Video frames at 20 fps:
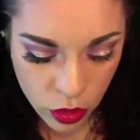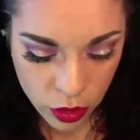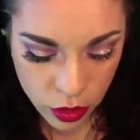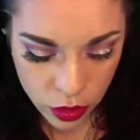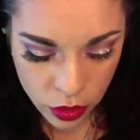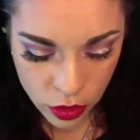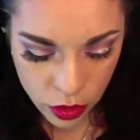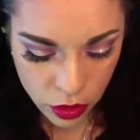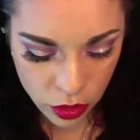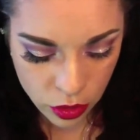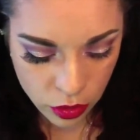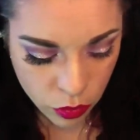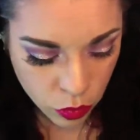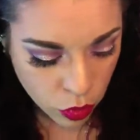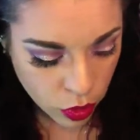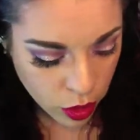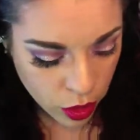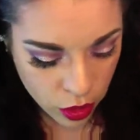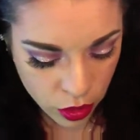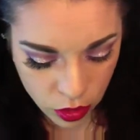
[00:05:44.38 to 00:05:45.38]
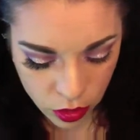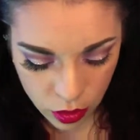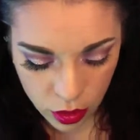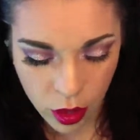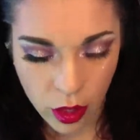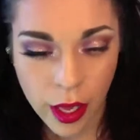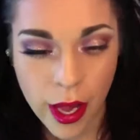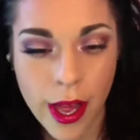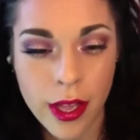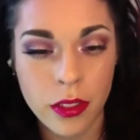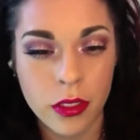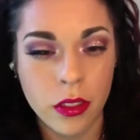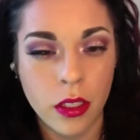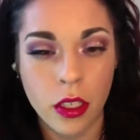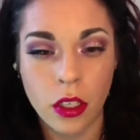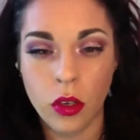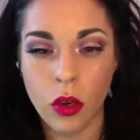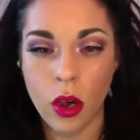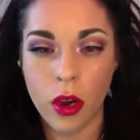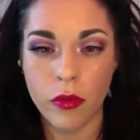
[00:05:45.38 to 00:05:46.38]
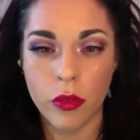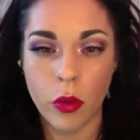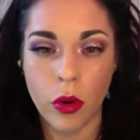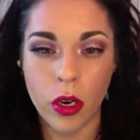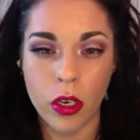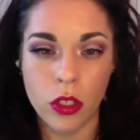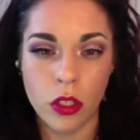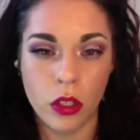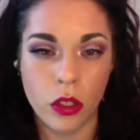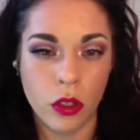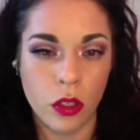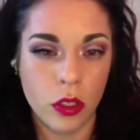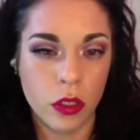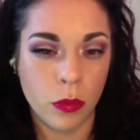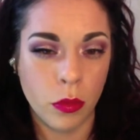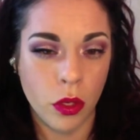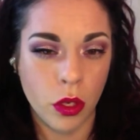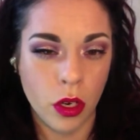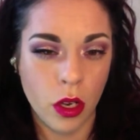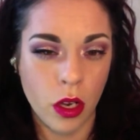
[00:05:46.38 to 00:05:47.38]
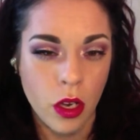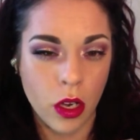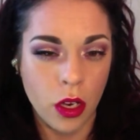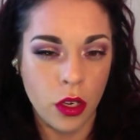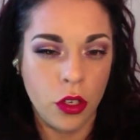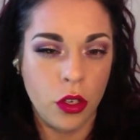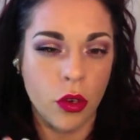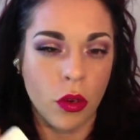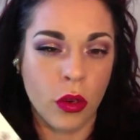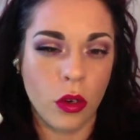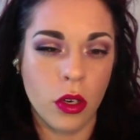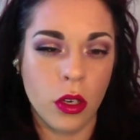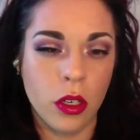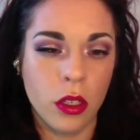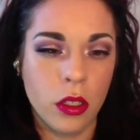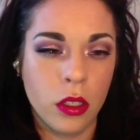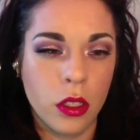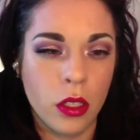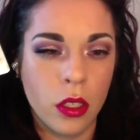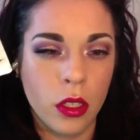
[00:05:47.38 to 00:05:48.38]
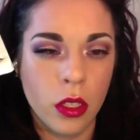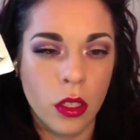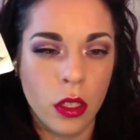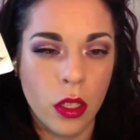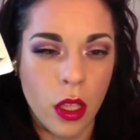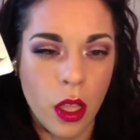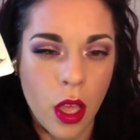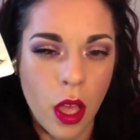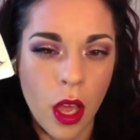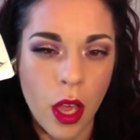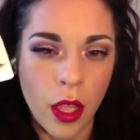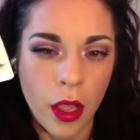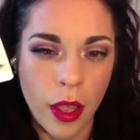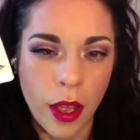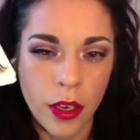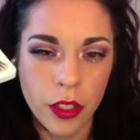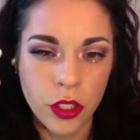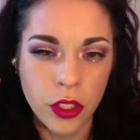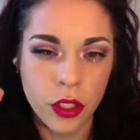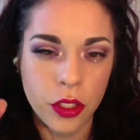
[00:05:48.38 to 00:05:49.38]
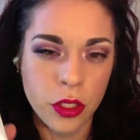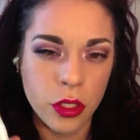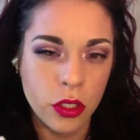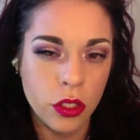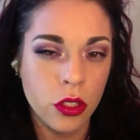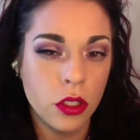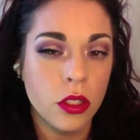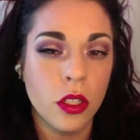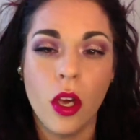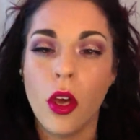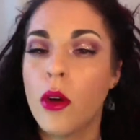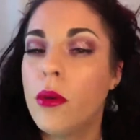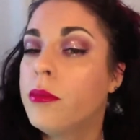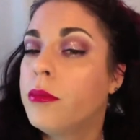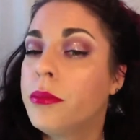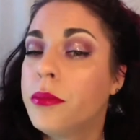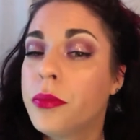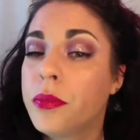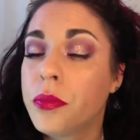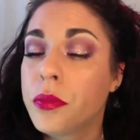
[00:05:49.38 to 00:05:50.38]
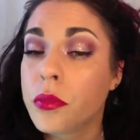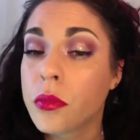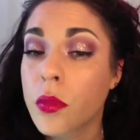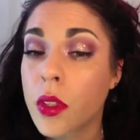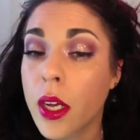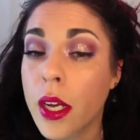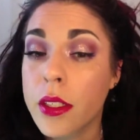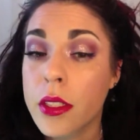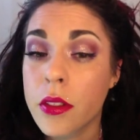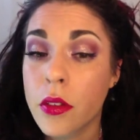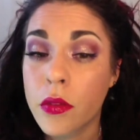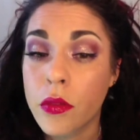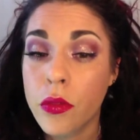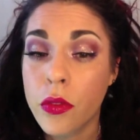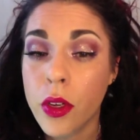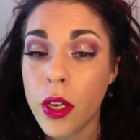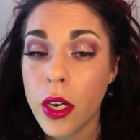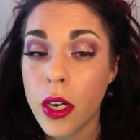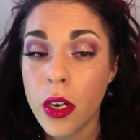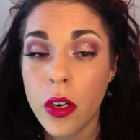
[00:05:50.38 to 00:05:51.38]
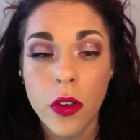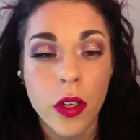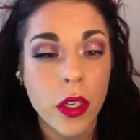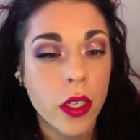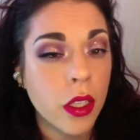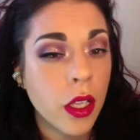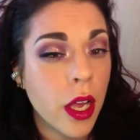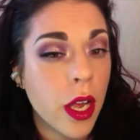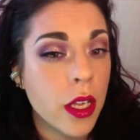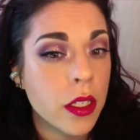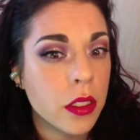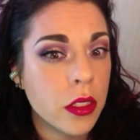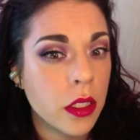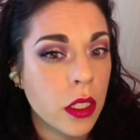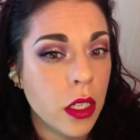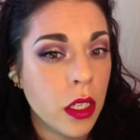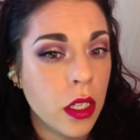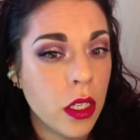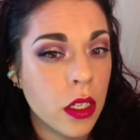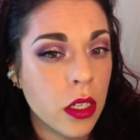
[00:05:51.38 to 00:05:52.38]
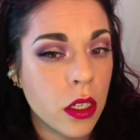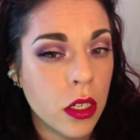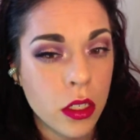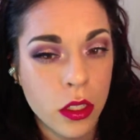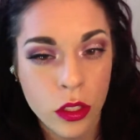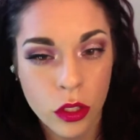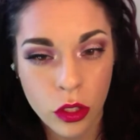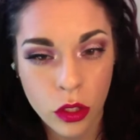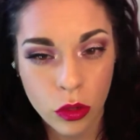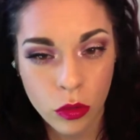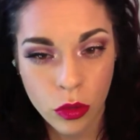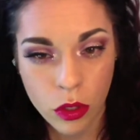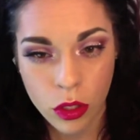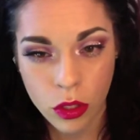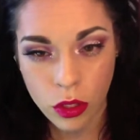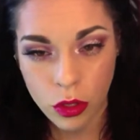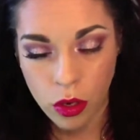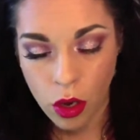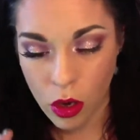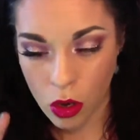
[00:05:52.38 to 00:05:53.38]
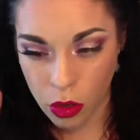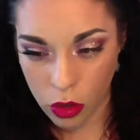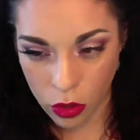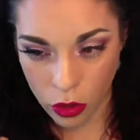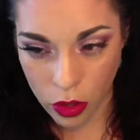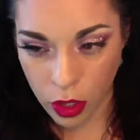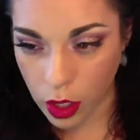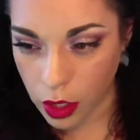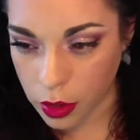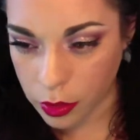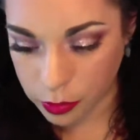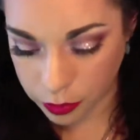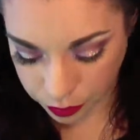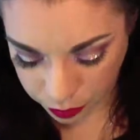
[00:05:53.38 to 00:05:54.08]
the last thing you ever want to do is put on your eyelashes. So, that's the very last thing you're going to do when you're all done.